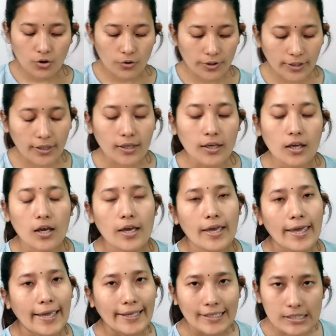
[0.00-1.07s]
Okay,
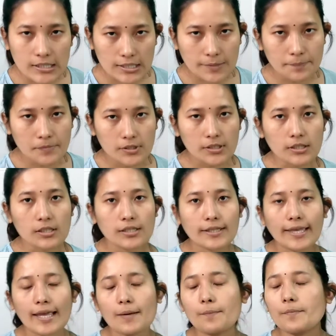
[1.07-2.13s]
any symbol
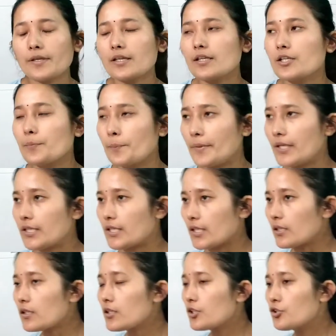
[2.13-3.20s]
can be
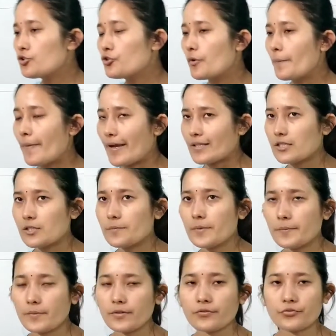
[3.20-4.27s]
repeated to a
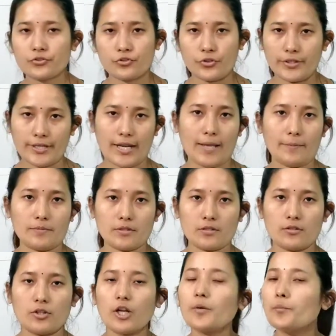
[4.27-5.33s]
maximum of 3 times,
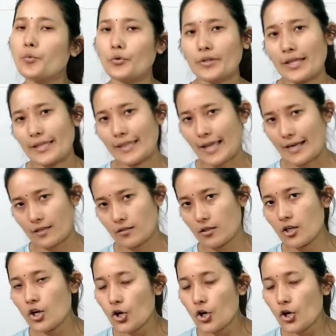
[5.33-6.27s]
not more than that.